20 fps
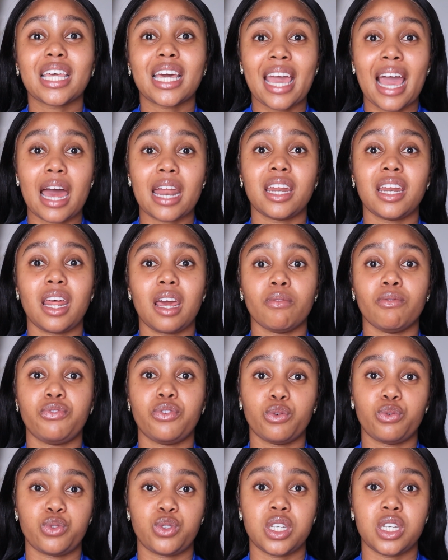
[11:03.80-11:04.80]
the Canon
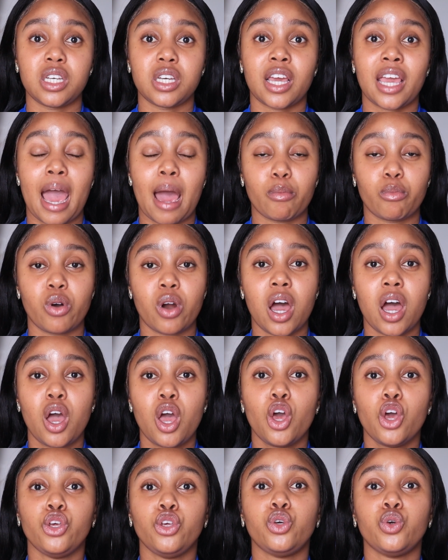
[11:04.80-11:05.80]
M50 camera,
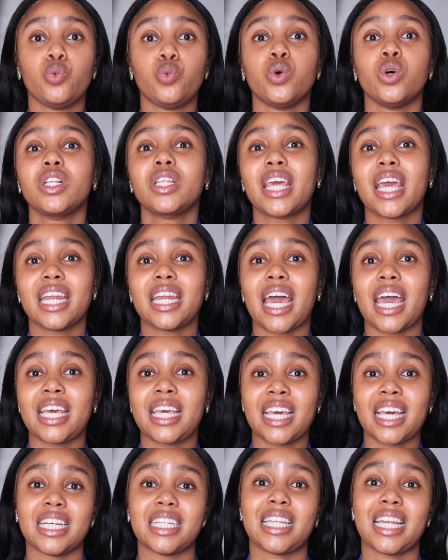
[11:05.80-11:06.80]
you will get a
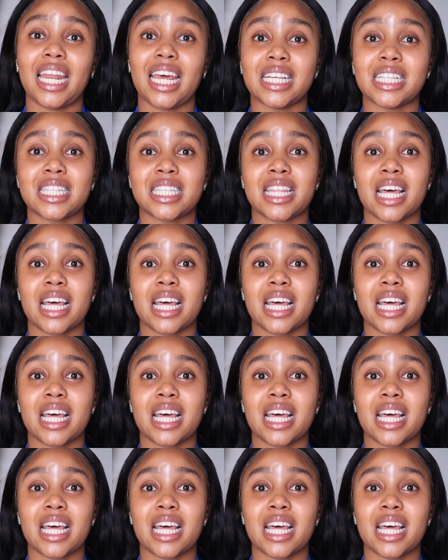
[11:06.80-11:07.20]
kit lens